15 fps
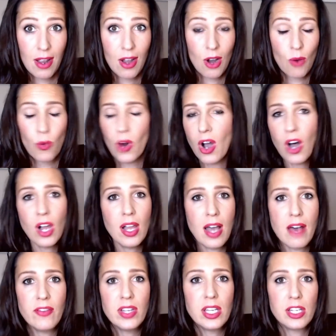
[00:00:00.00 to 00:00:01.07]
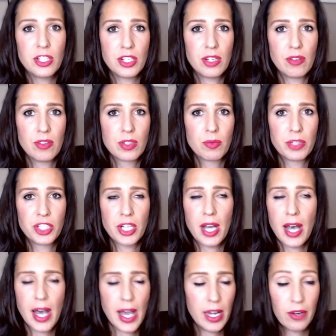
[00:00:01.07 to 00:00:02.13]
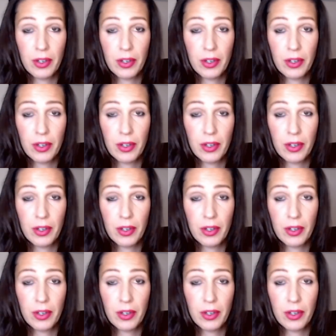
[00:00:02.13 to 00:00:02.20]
We're all having issues, which I don't